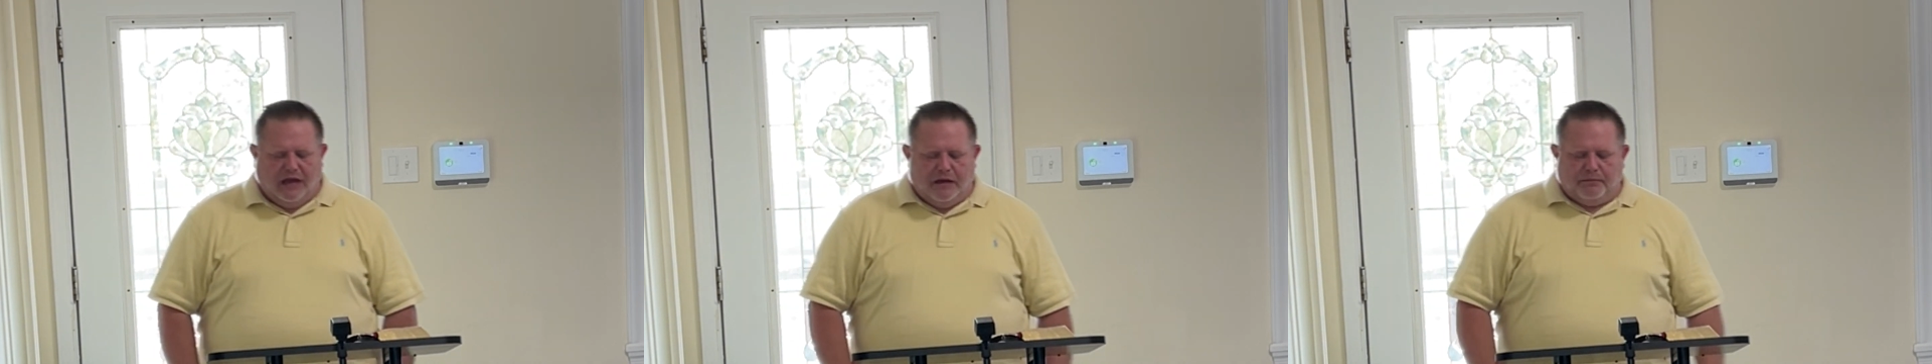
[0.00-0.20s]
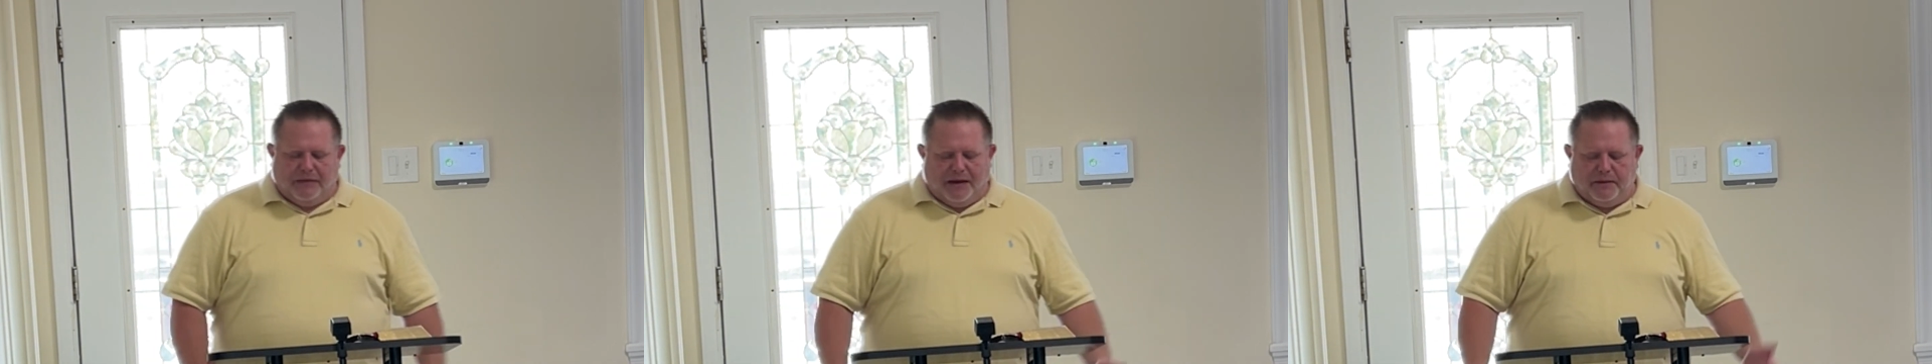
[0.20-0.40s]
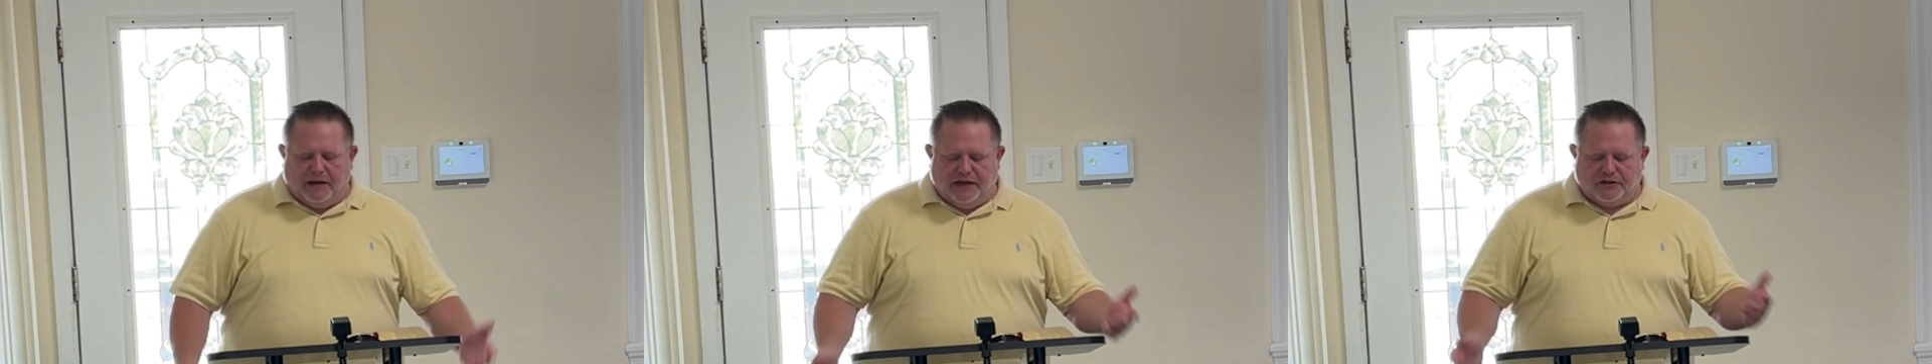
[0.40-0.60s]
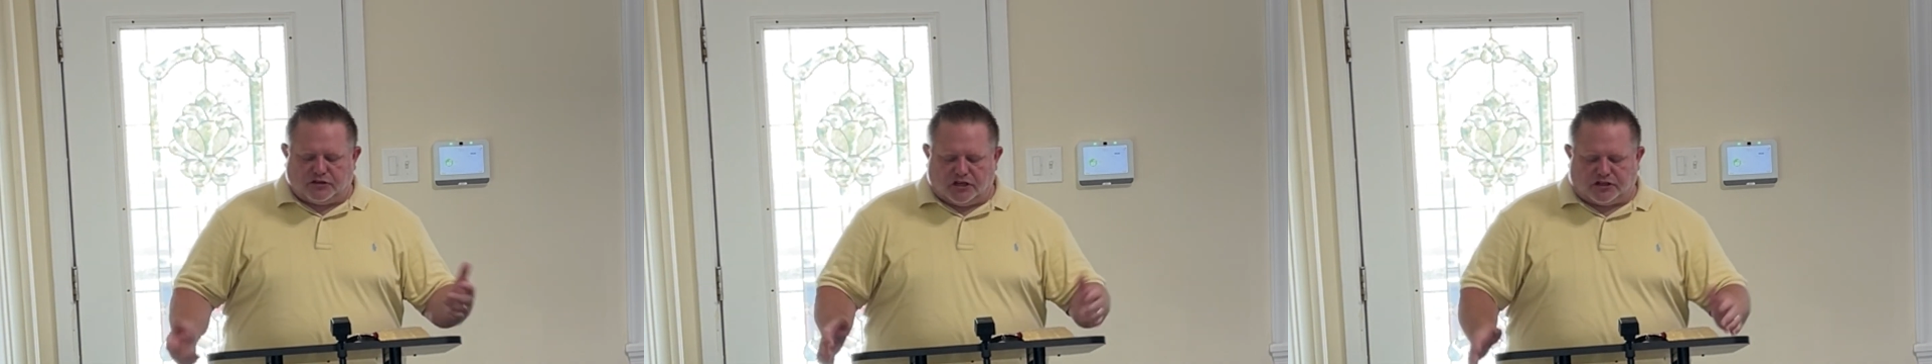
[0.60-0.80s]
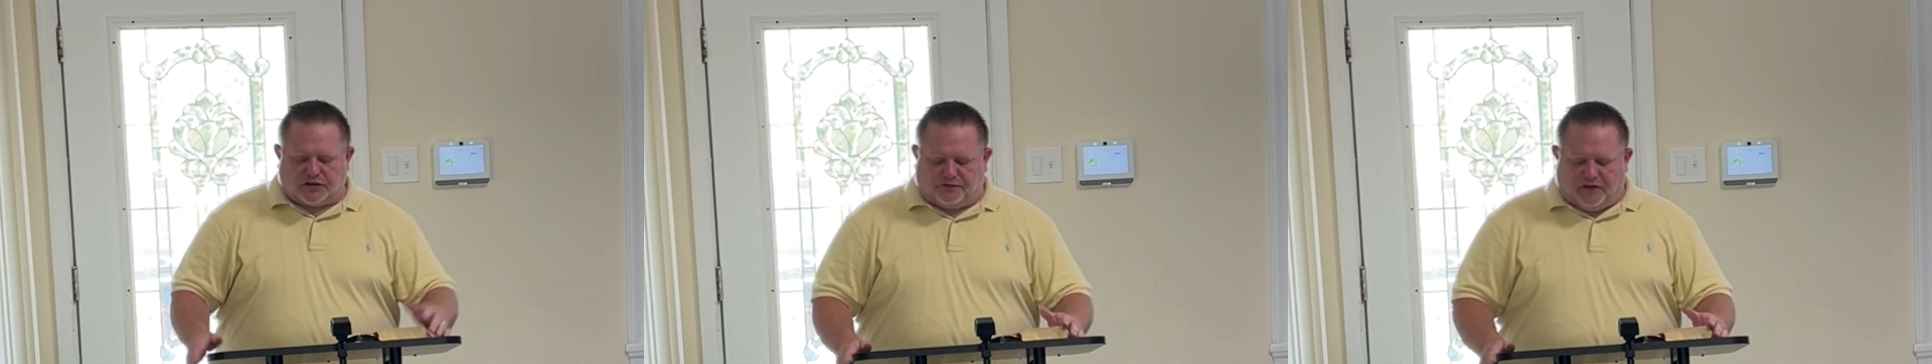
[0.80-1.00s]
Maybe he's
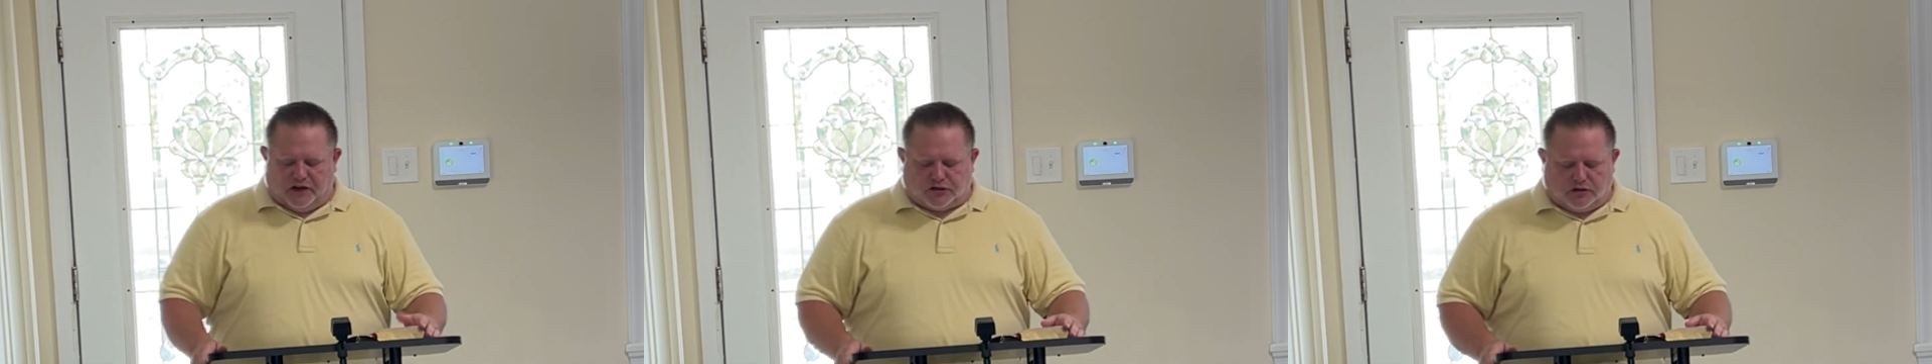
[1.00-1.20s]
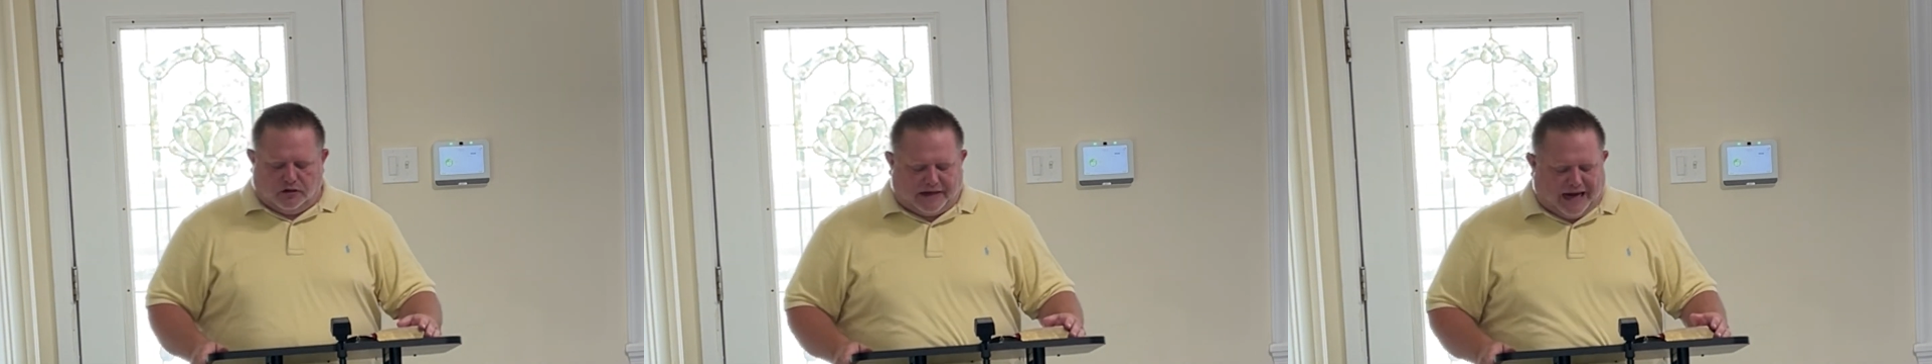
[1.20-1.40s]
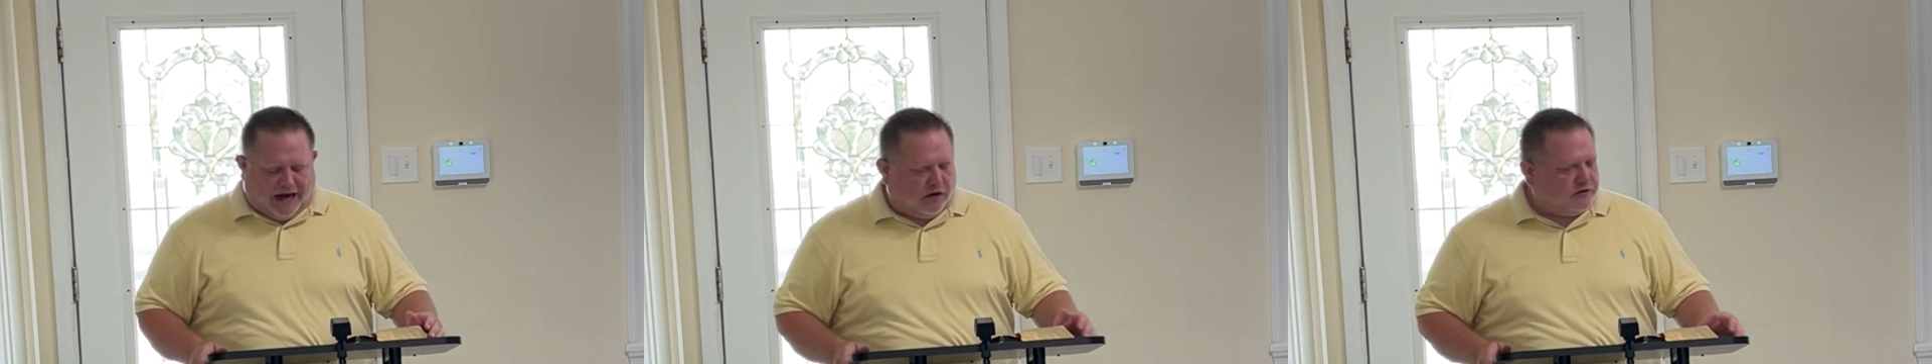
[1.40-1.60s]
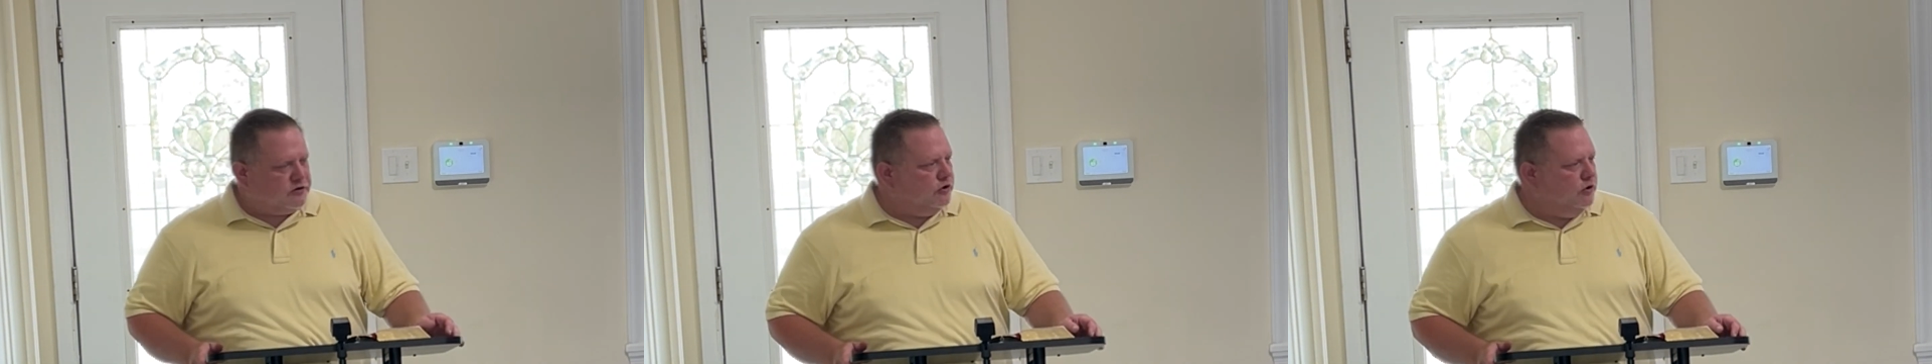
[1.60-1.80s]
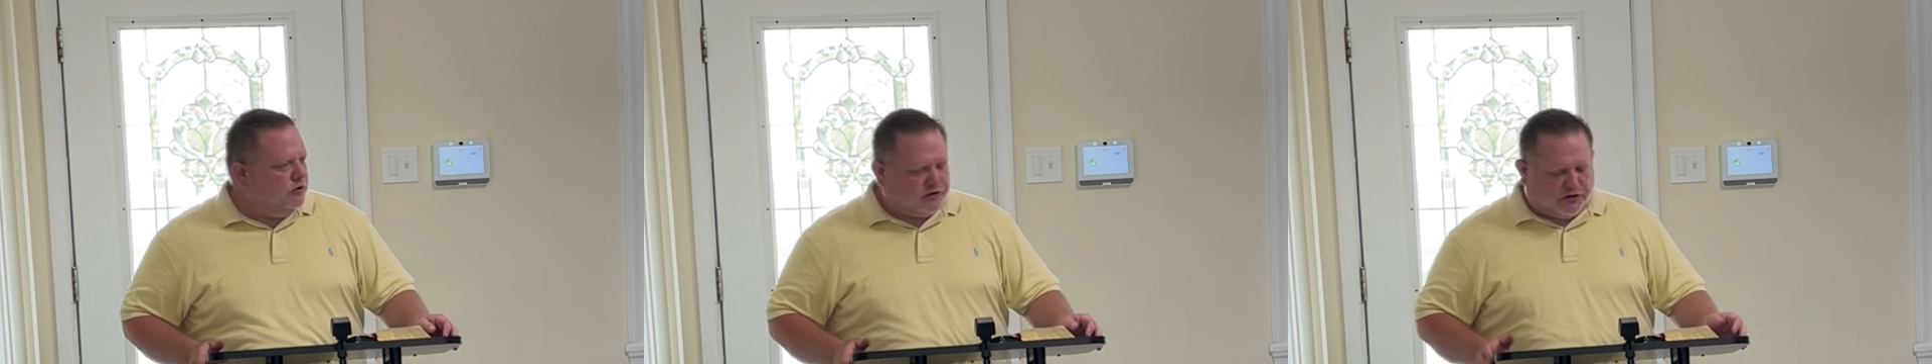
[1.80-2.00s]
just a fictional character
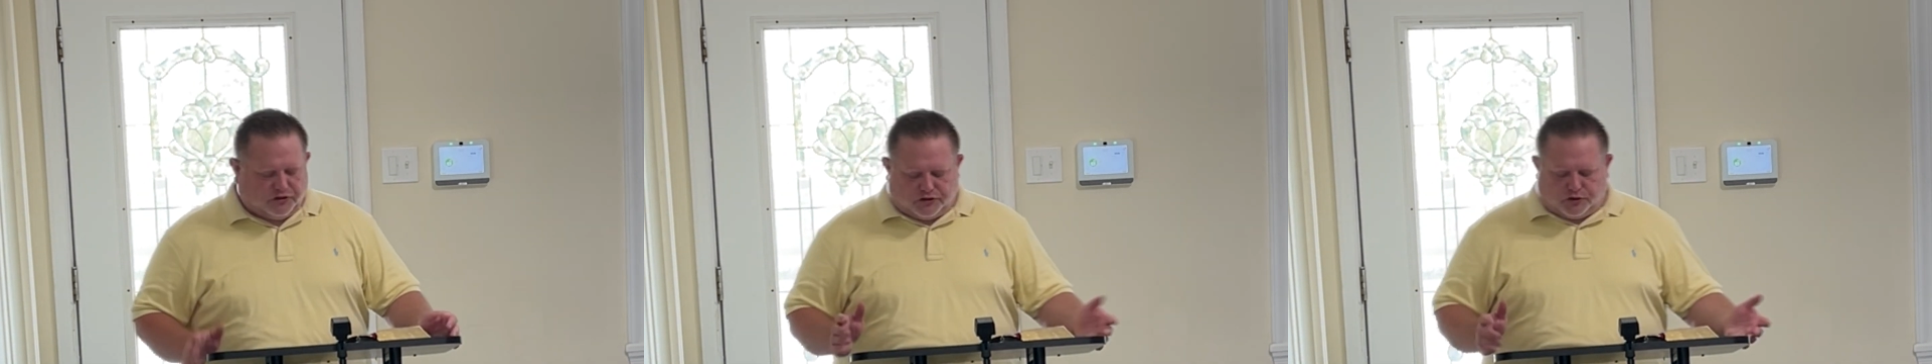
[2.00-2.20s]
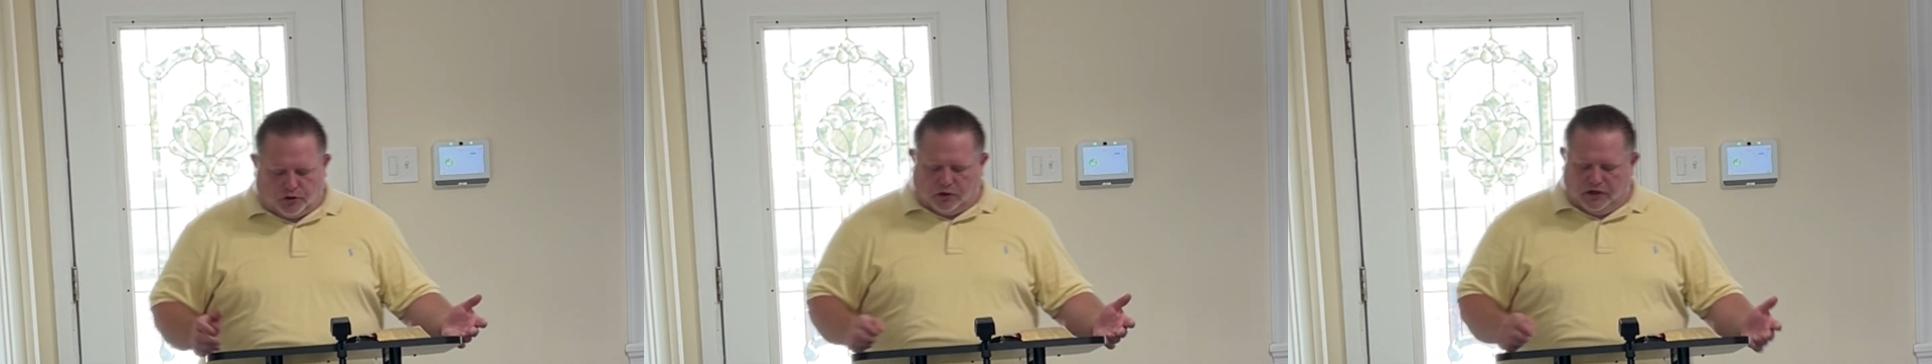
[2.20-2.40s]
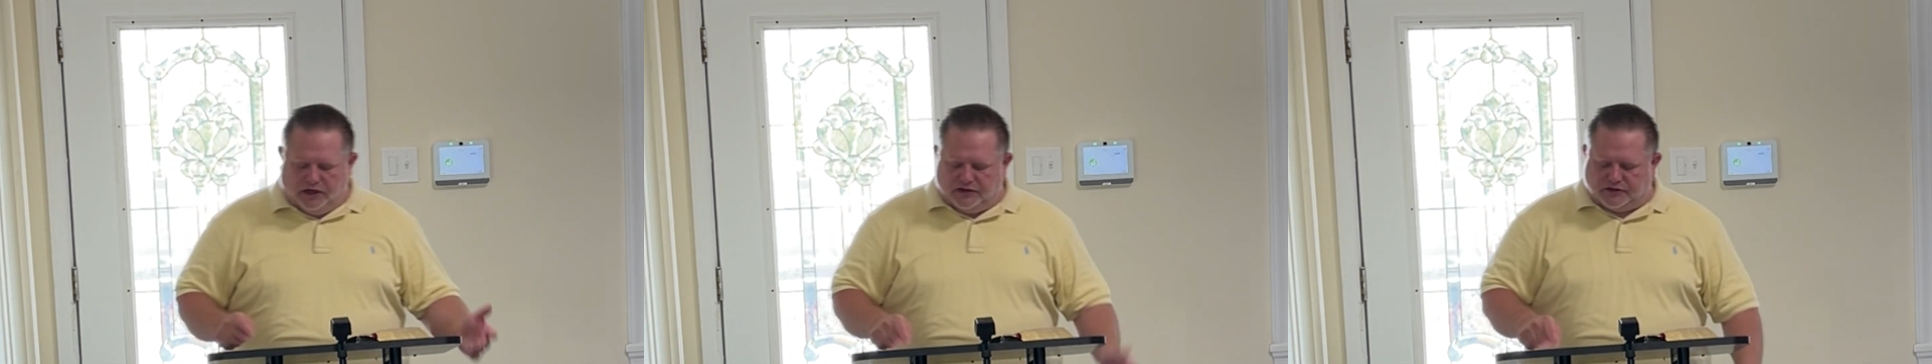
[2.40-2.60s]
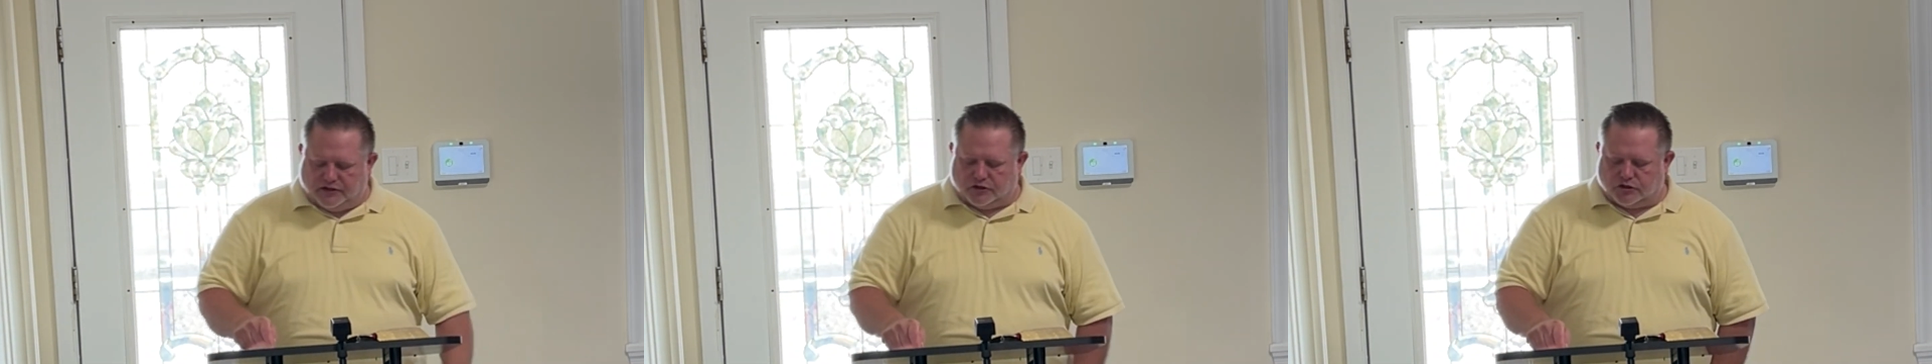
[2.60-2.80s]
used in stories and